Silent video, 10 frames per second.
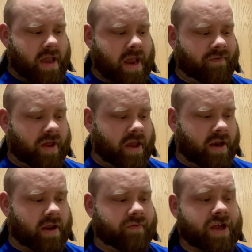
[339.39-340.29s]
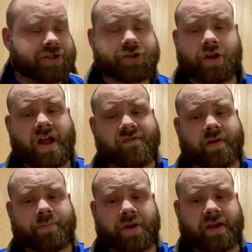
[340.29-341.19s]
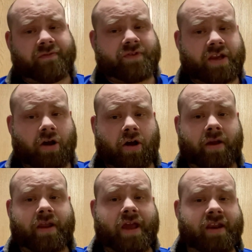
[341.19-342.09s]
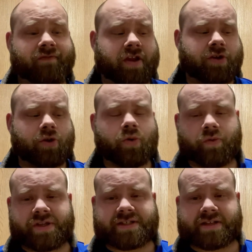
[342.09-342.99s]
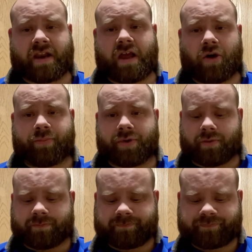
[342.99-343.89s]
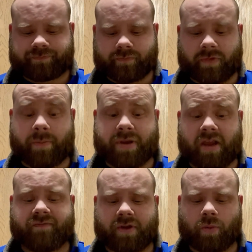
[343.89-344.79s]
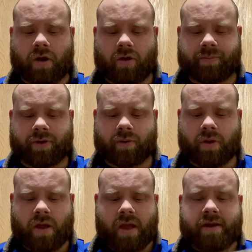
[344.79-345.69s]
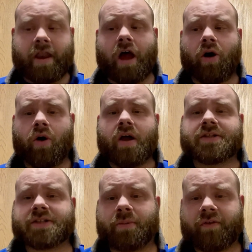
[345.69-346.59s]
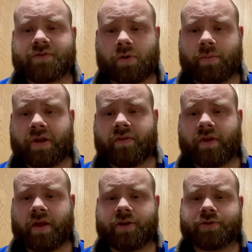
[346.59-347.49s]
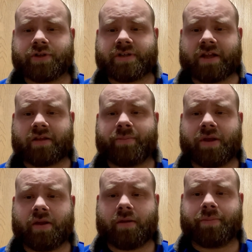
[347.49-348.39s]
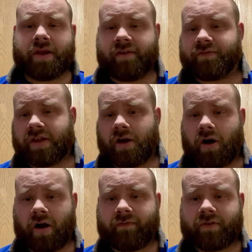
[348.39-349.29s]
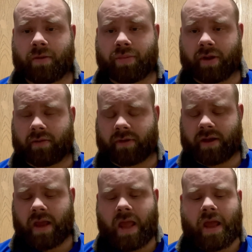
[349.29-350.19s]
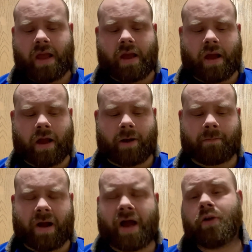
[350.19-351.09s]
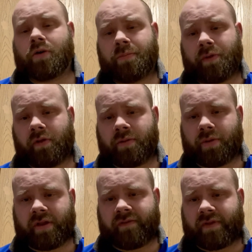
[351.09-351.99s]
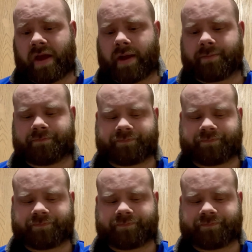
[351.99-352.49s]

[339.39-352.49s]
And then they should have a PFD on. And if they do, this is going to help you. The PFD will help you. Now, some have told me that you should take the PFD off completely. I don't completely believe that.